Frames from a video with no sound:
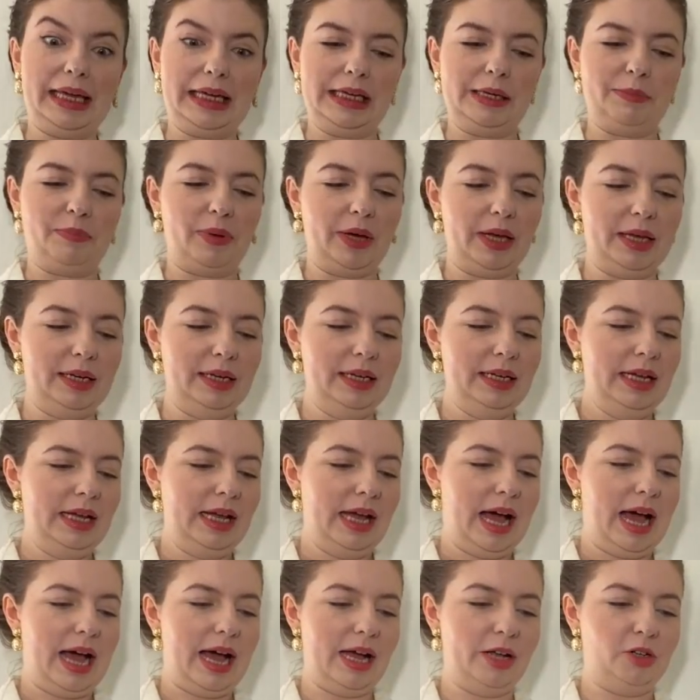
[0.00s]
keep it.
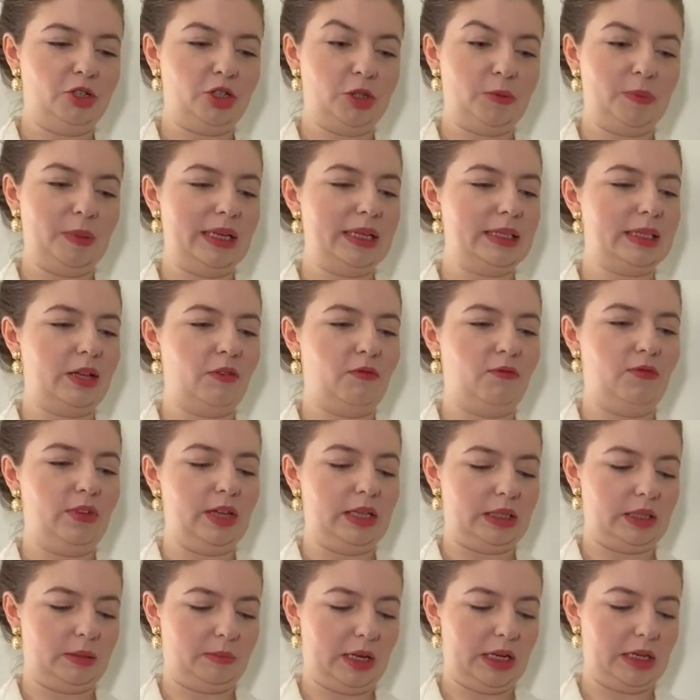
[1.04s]
Just because it
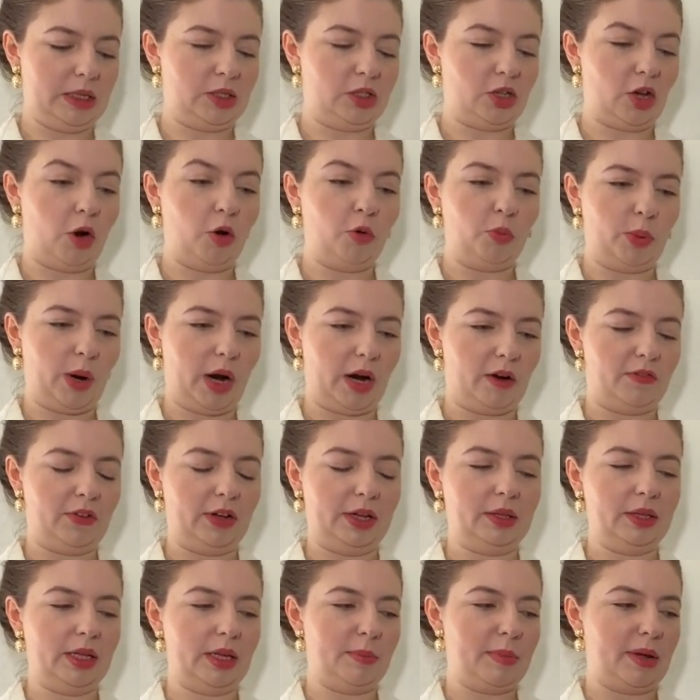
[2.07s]
fits me so
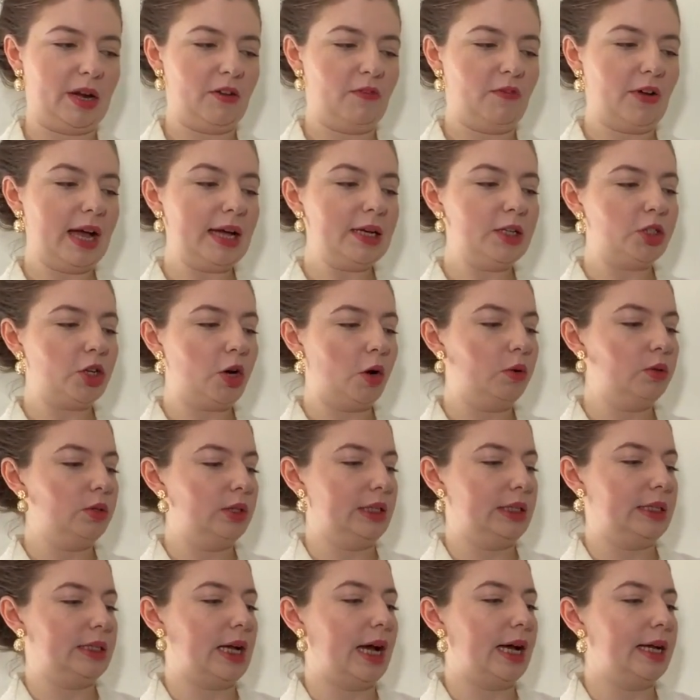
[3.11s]
perfectly. But if I don't
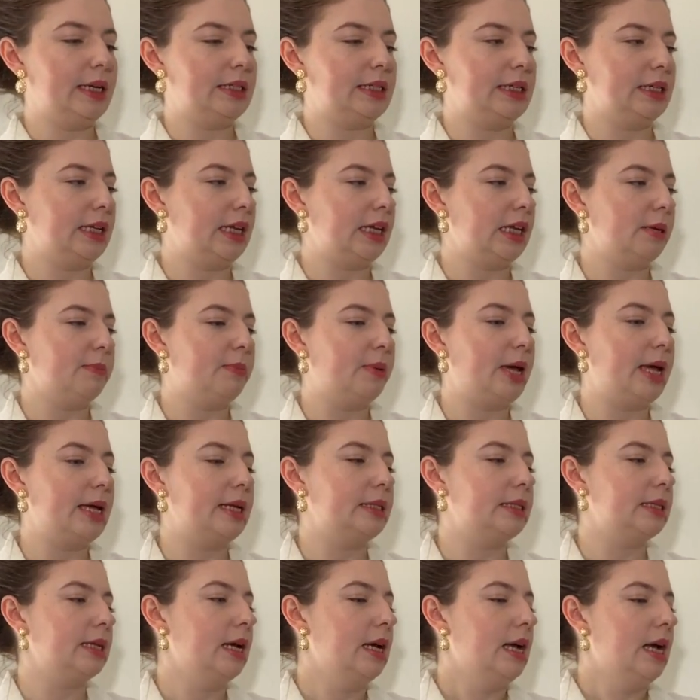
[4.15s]
decide to keep
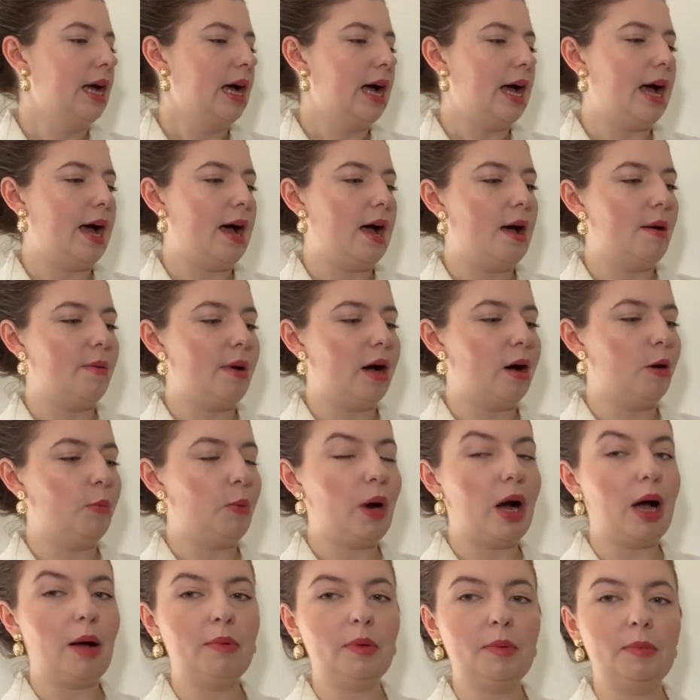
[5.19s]
it, I'll
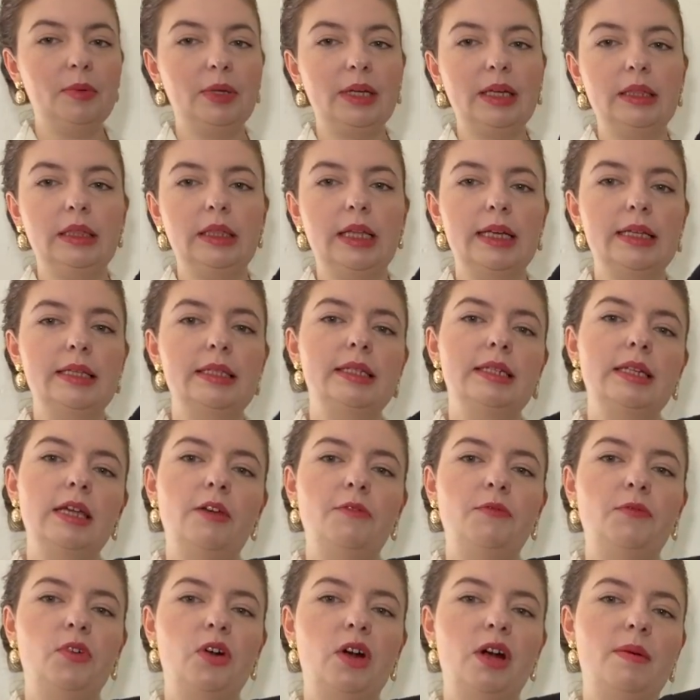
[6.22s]
probably list
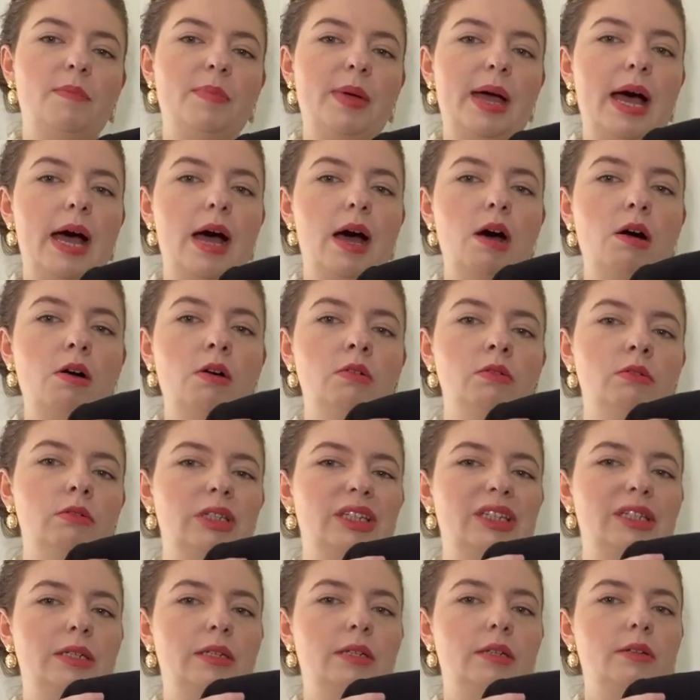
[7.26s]
it for about
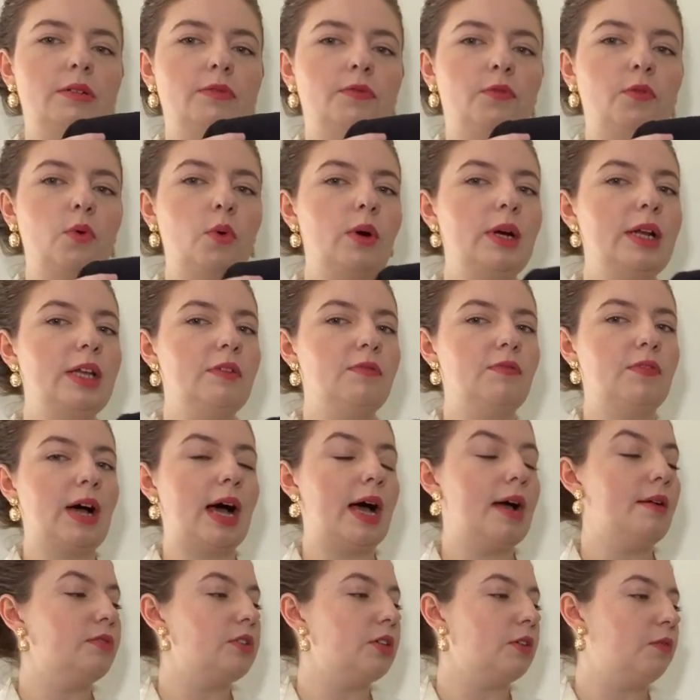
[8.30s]

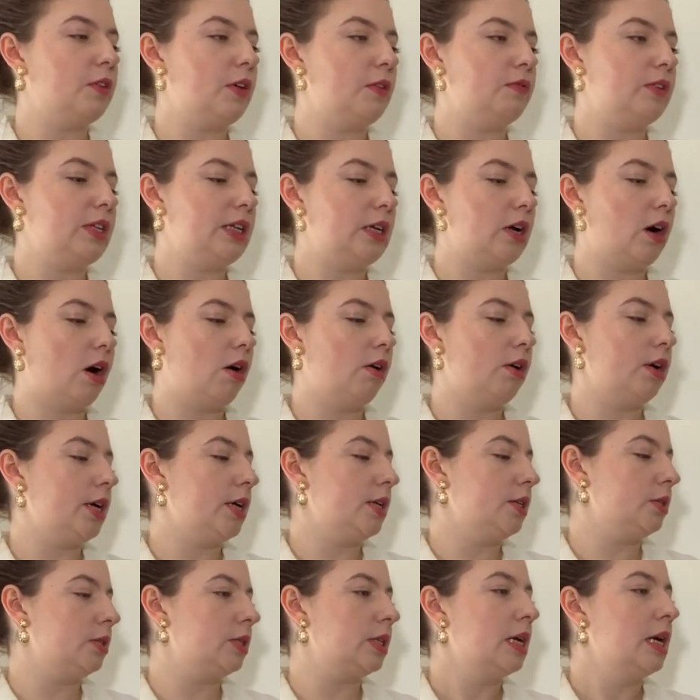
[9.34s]
$45 to
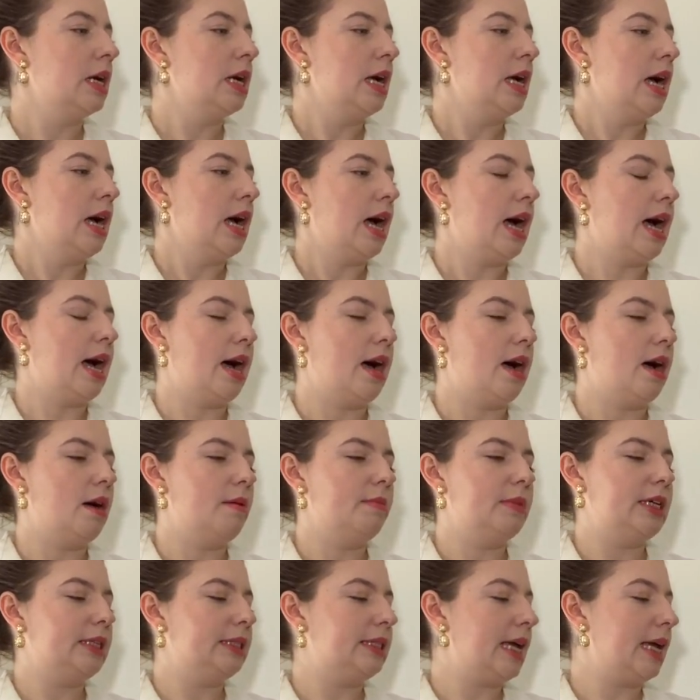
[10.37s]
$50
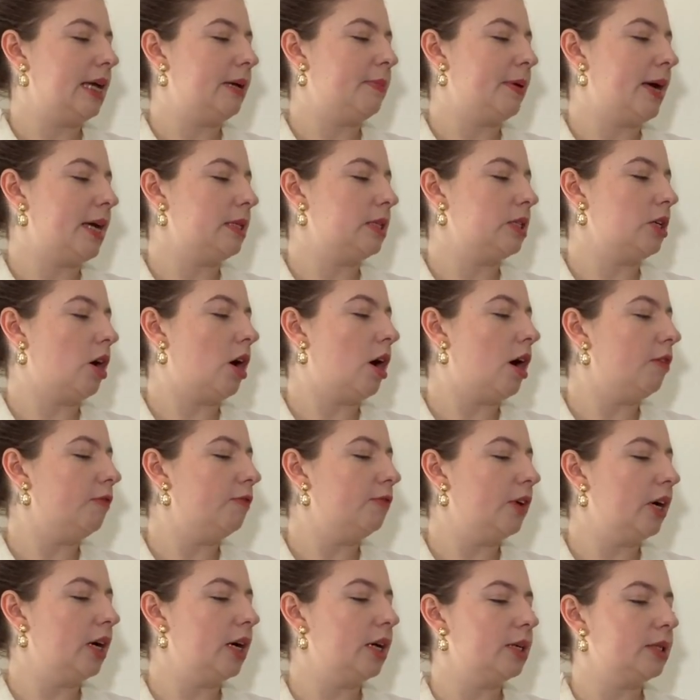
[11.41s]
and take best
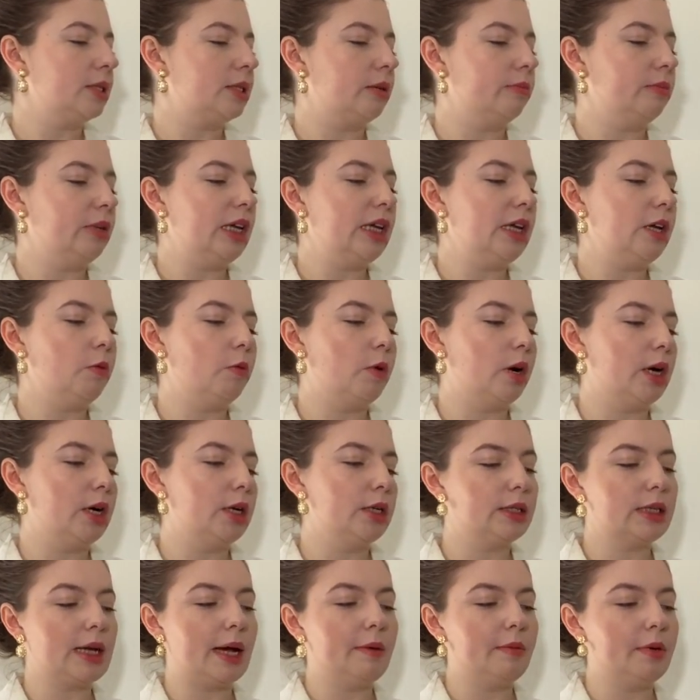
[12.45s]
offer. Some
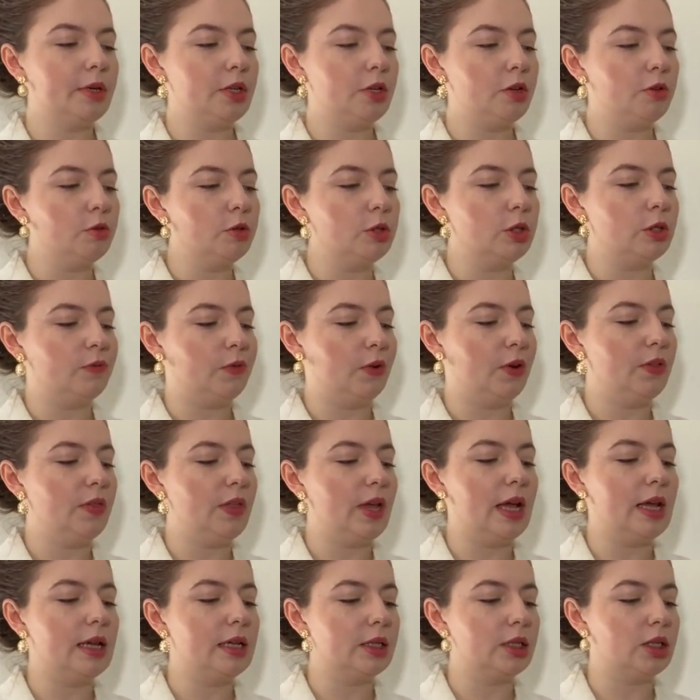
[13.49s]
keywords I would use for
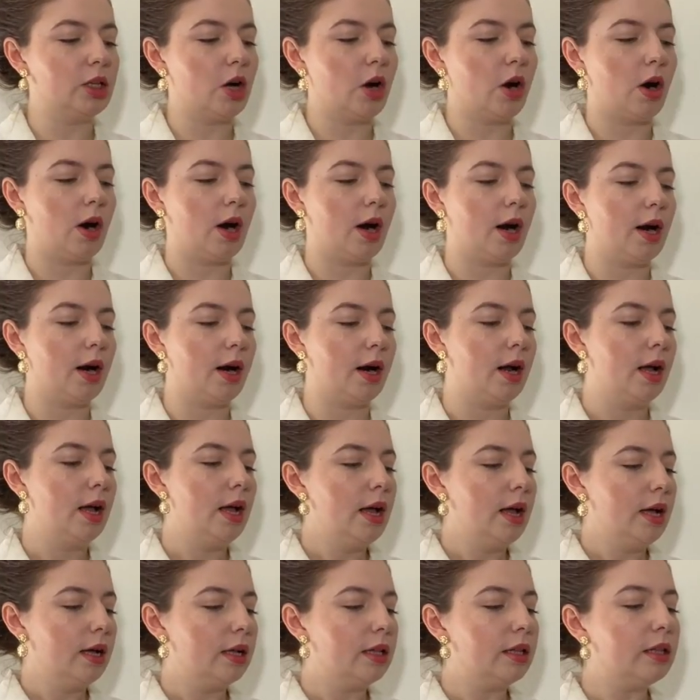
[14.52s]
this are
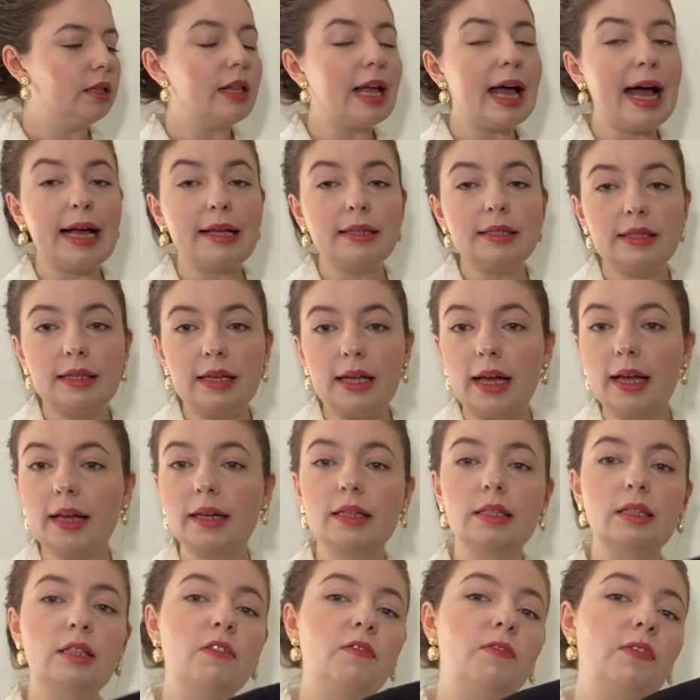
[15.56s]

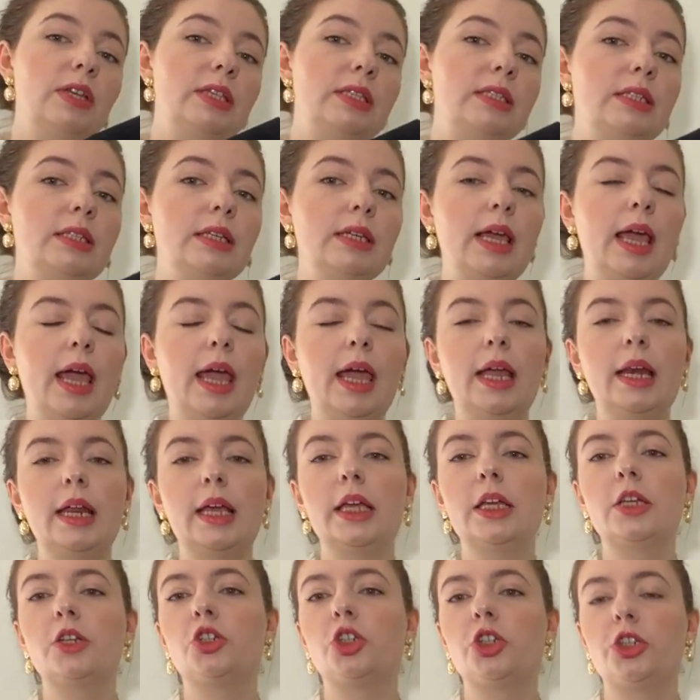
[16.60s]
classic,
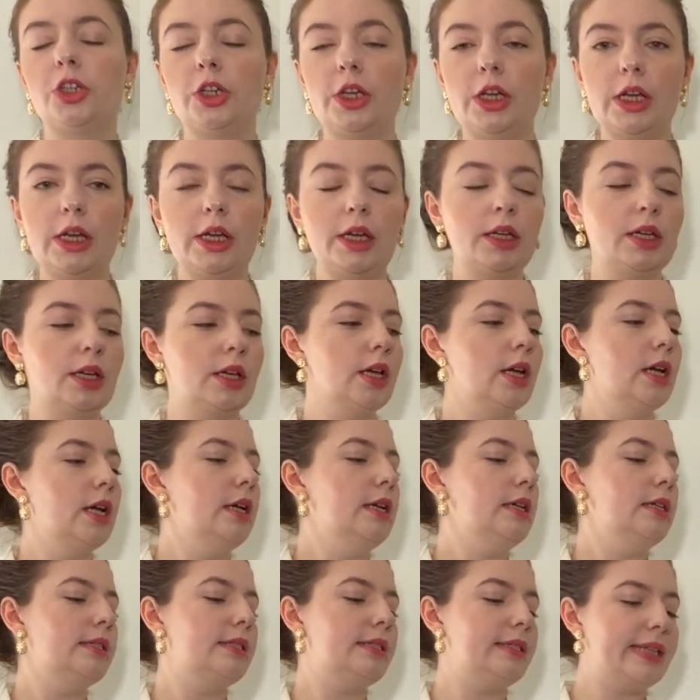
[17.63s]
sophisticated, chic,
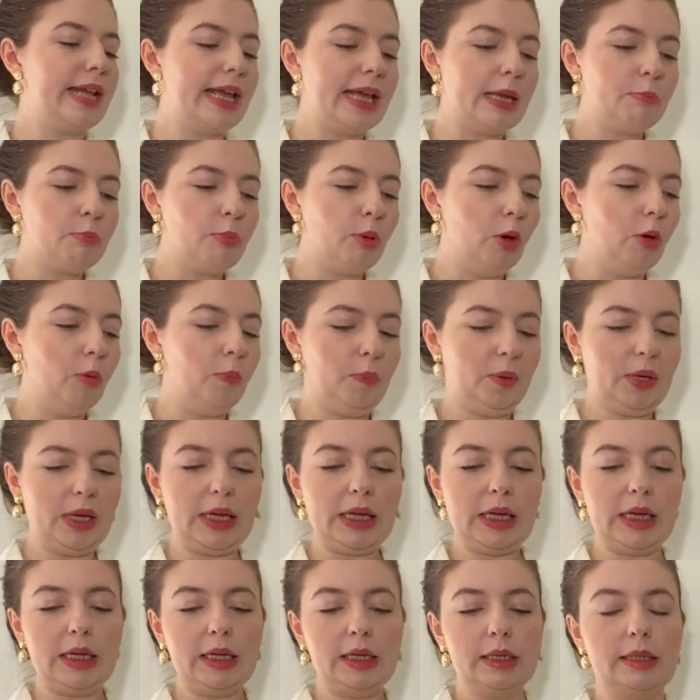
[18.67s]
staple
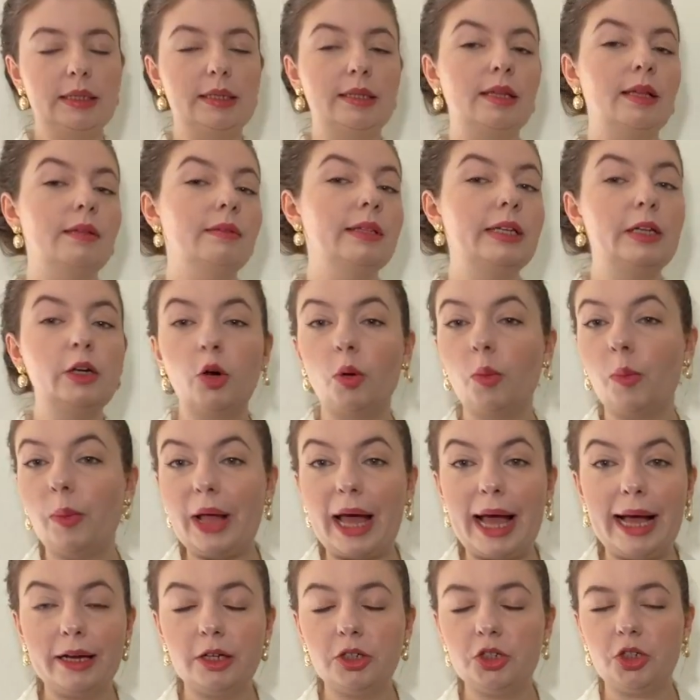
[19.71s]
piece, little
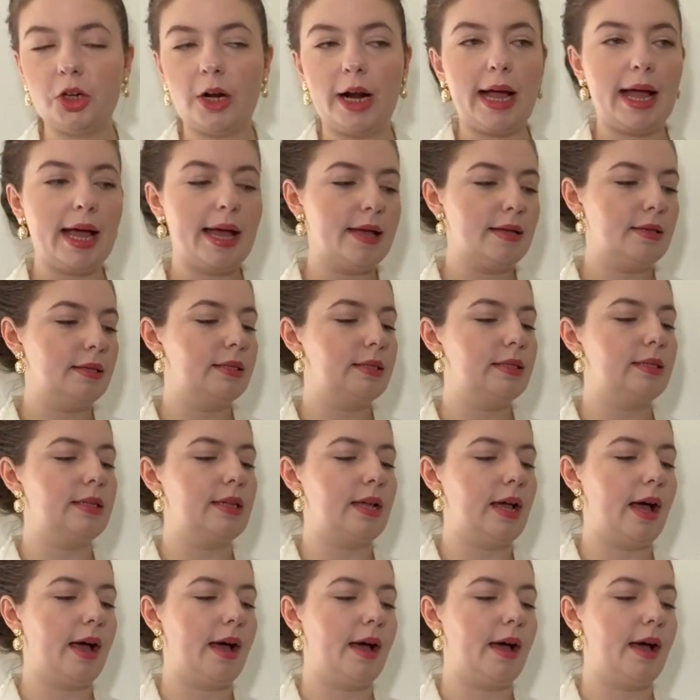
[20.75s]
black dress,